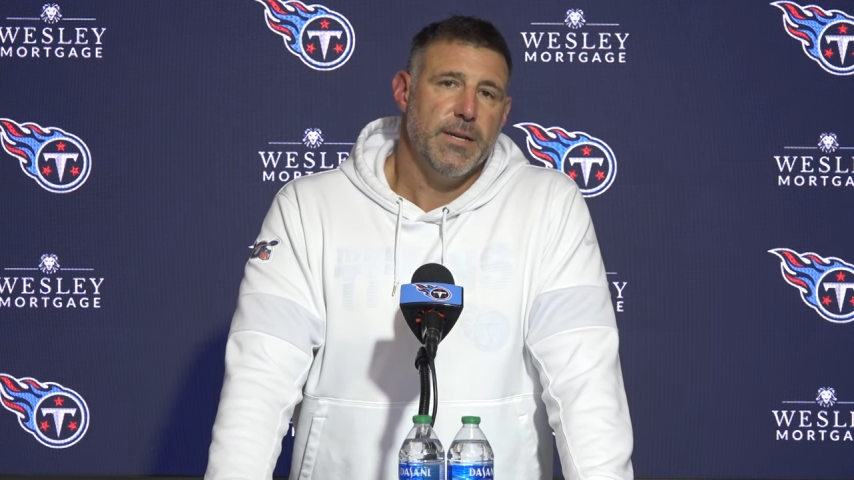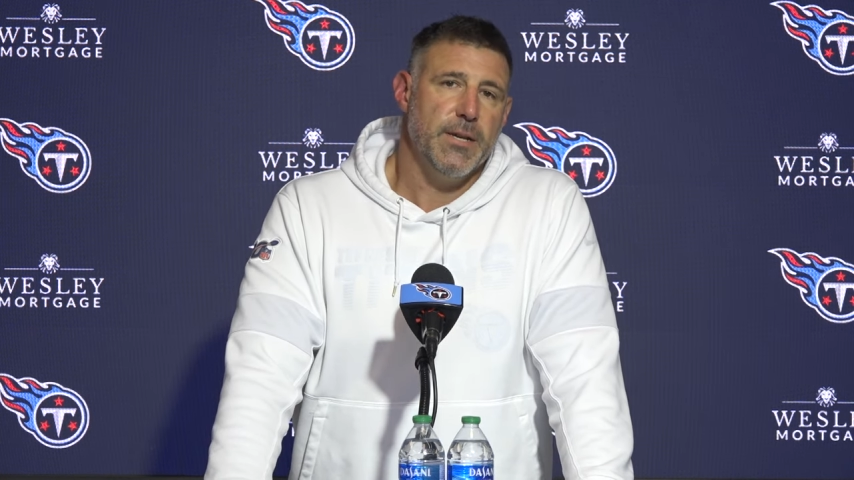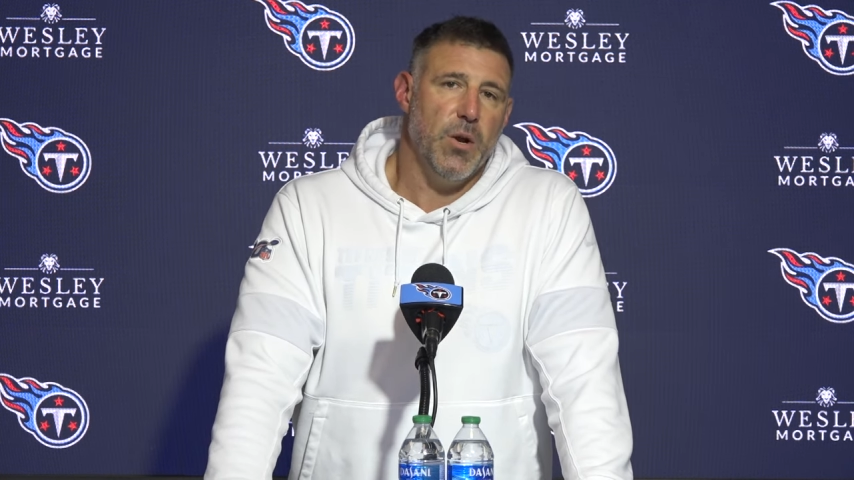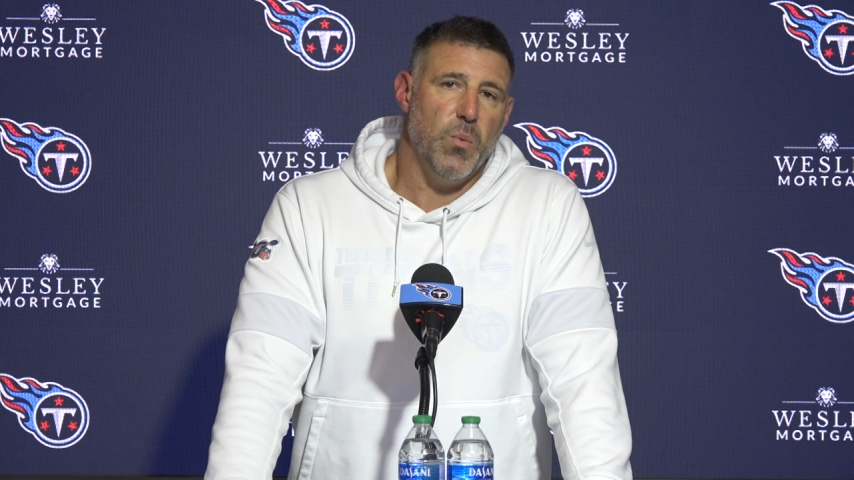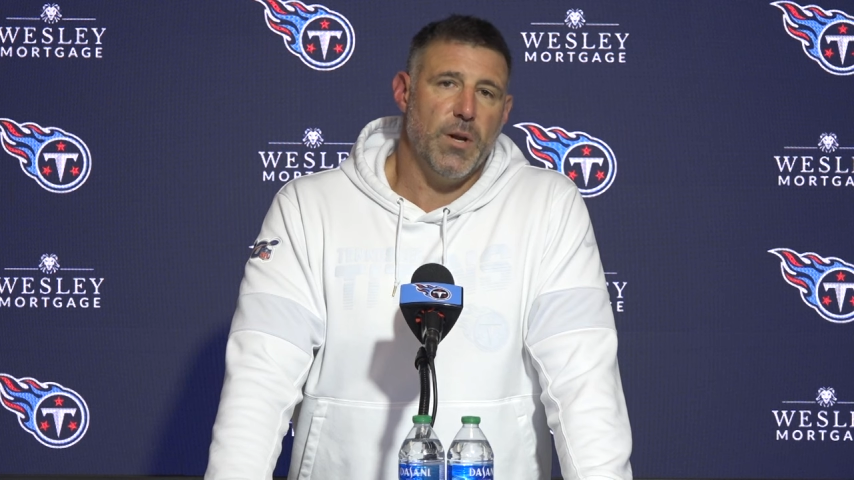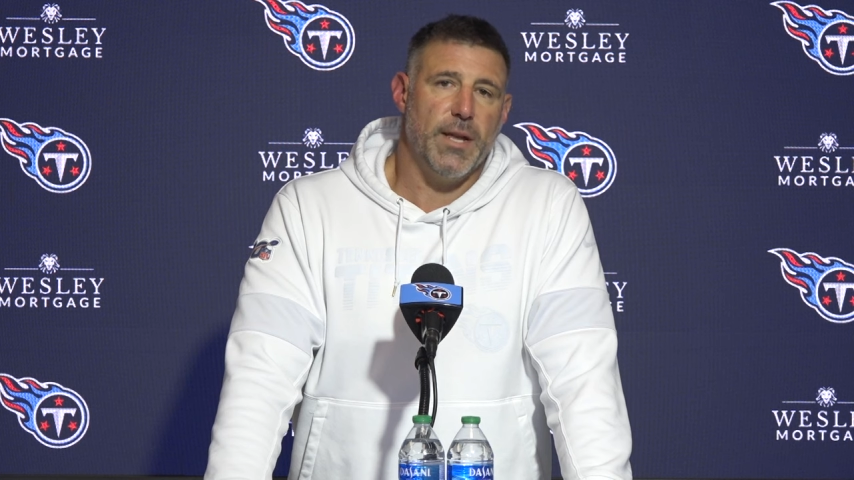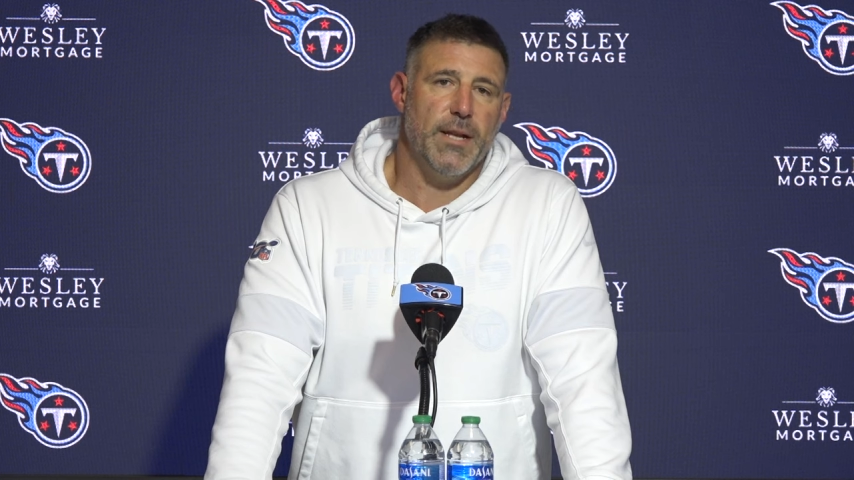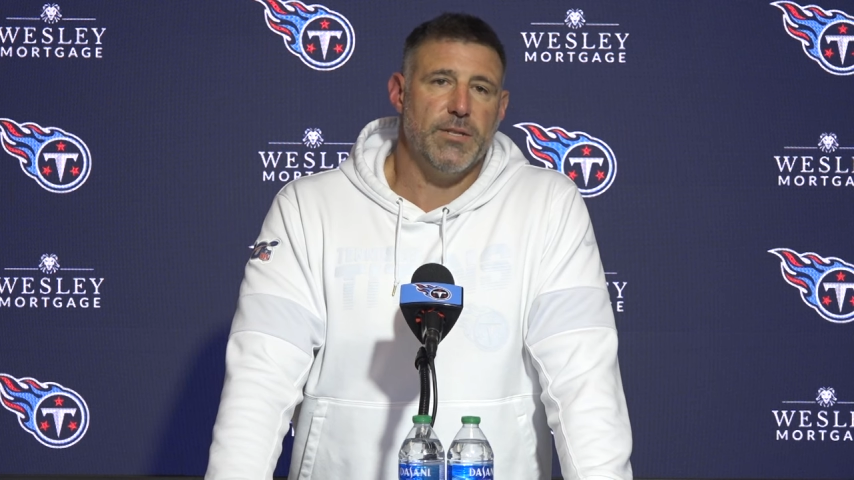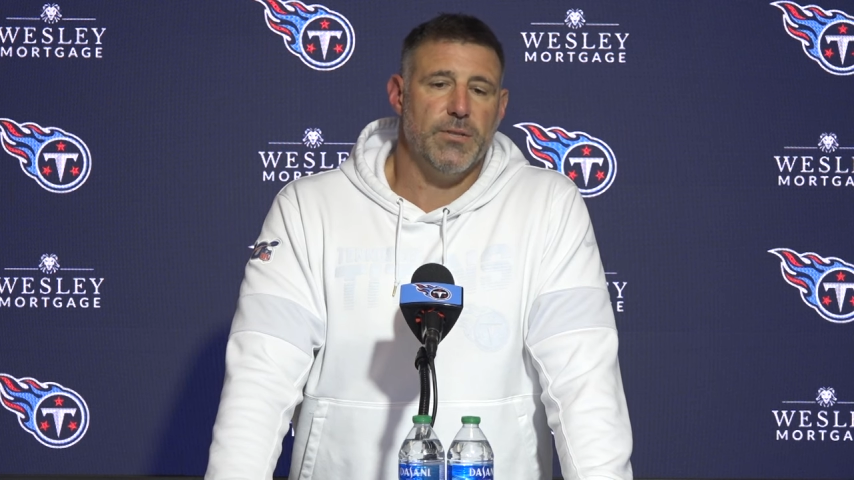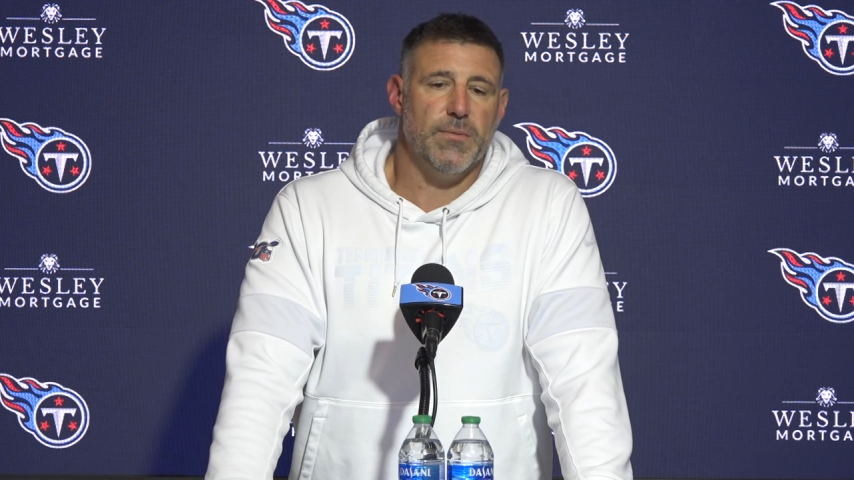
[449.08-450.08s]
you know, what
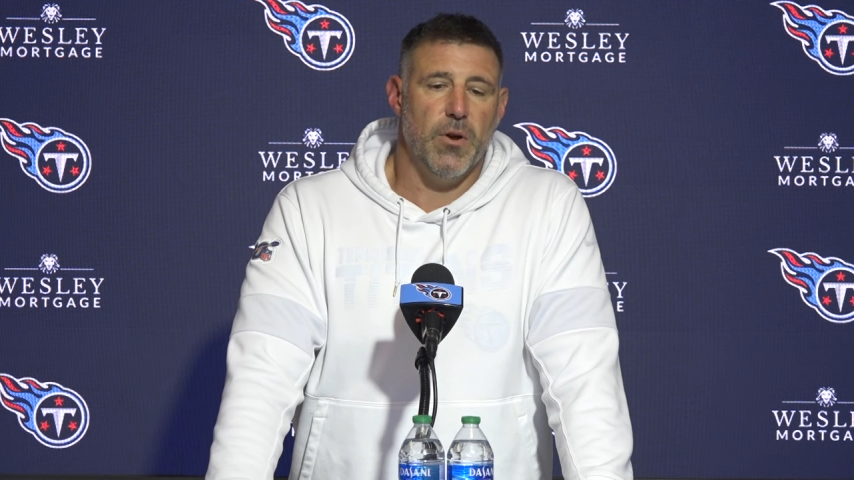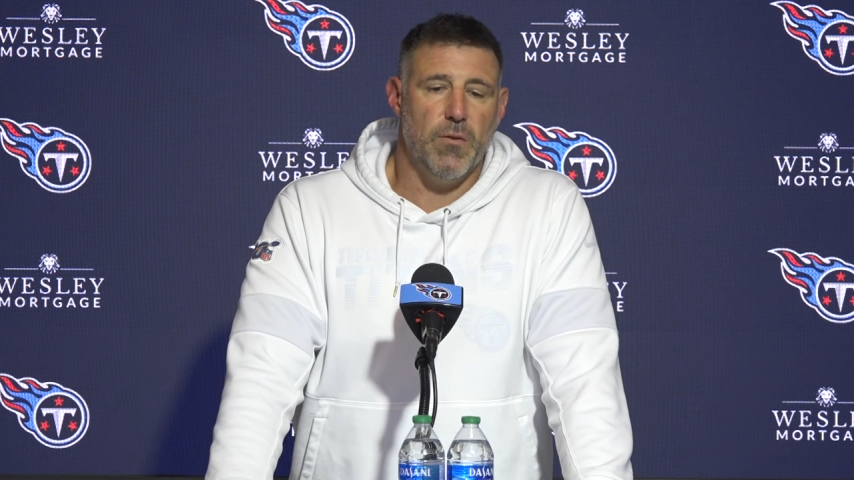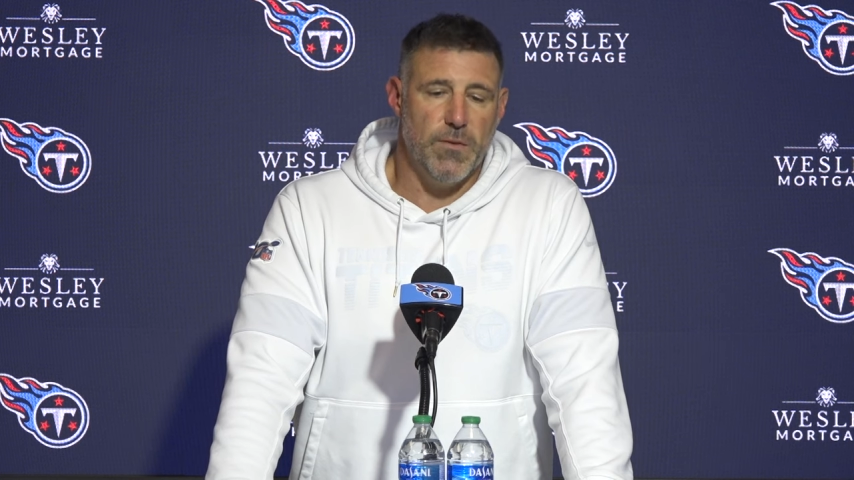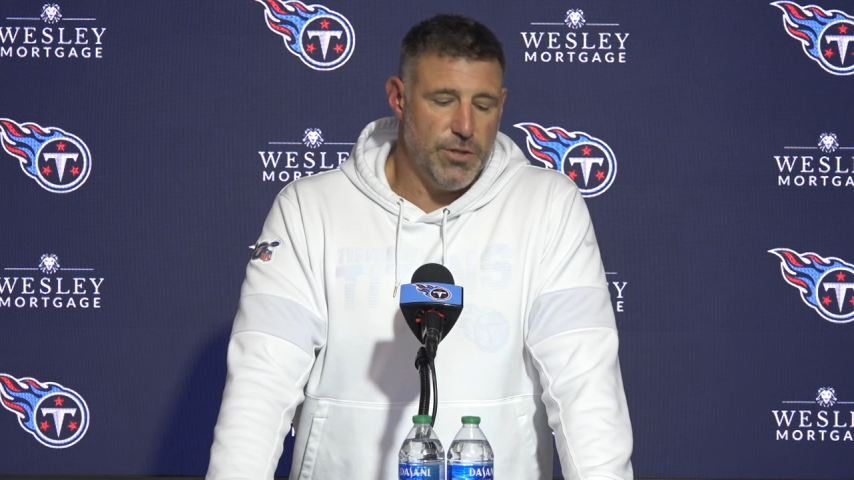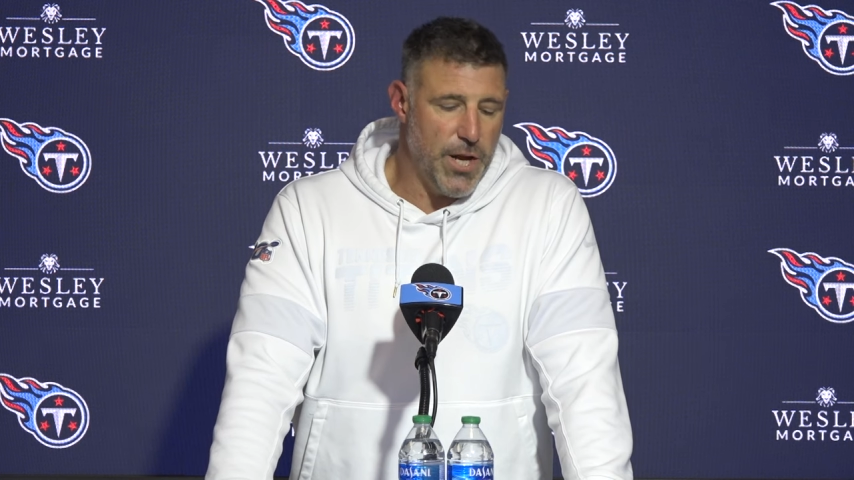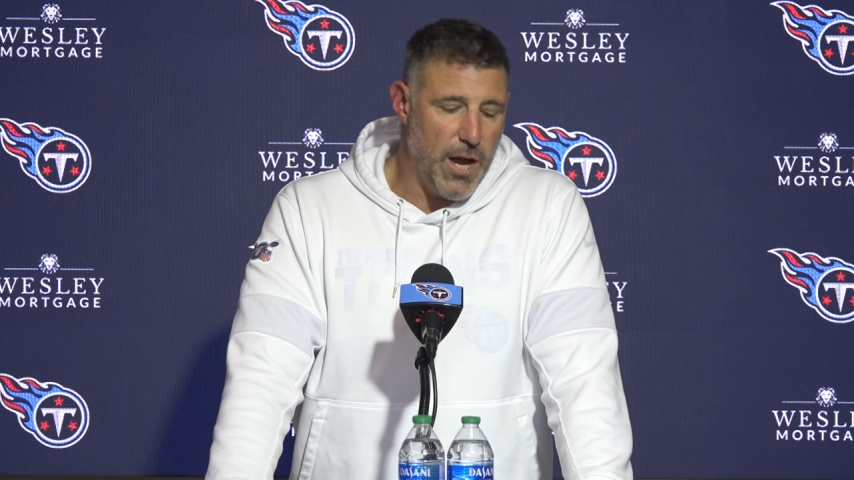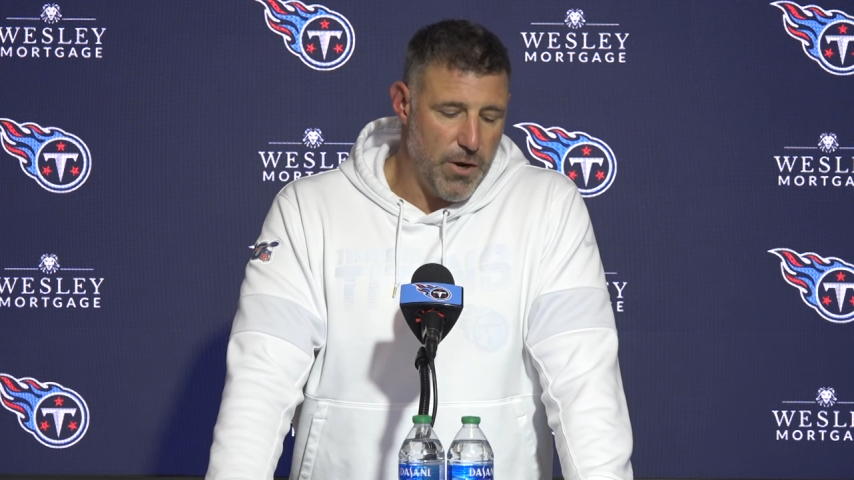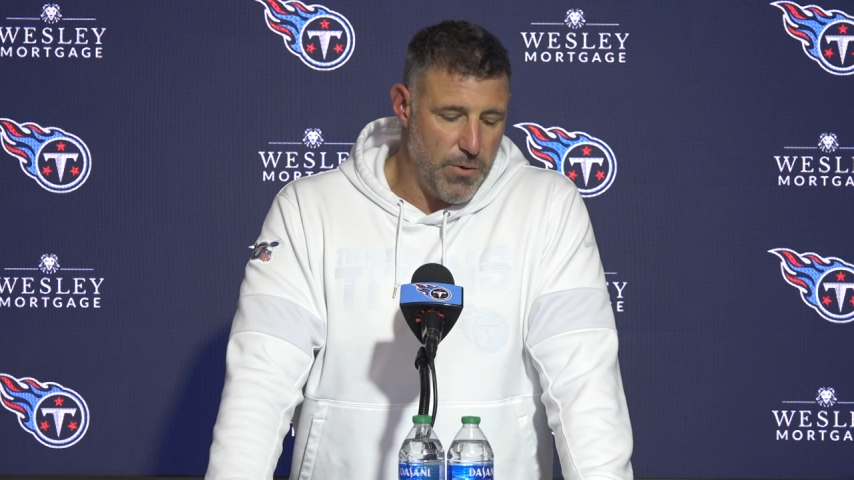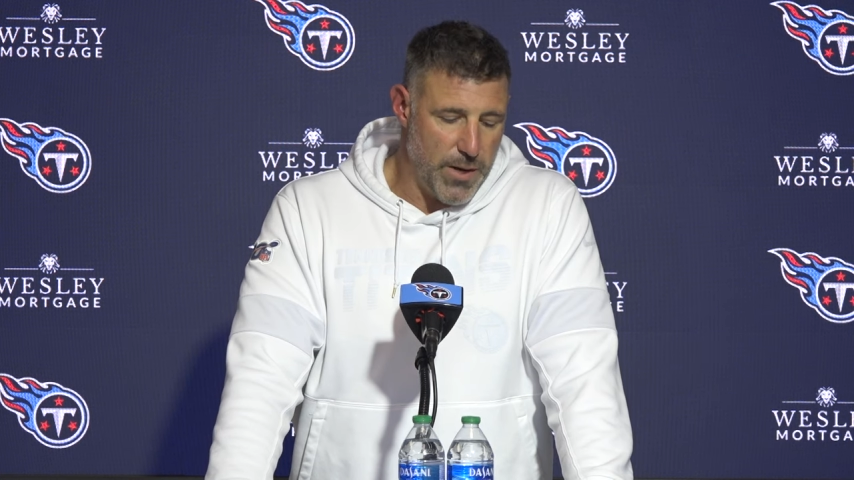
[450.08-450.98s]
gets overshadowed,